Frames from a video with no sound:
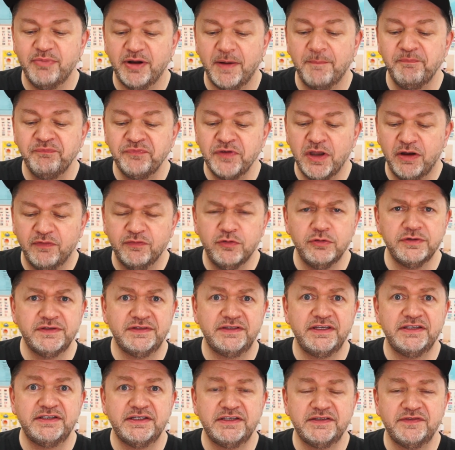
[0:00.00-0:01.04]
But of course,
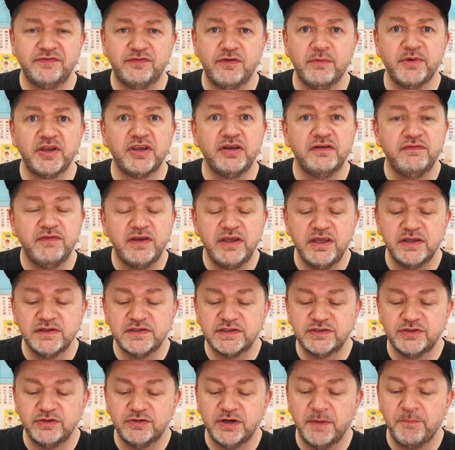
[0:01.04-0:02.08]
this is from a
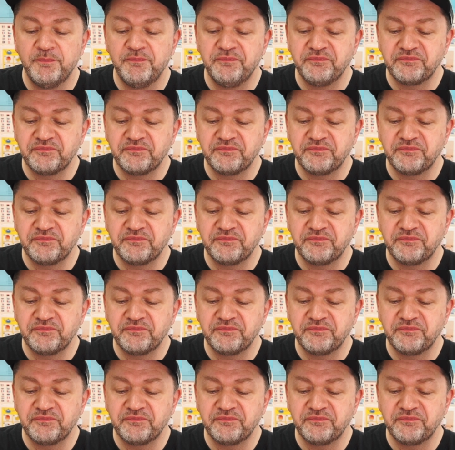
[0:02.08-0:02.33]
convenience store.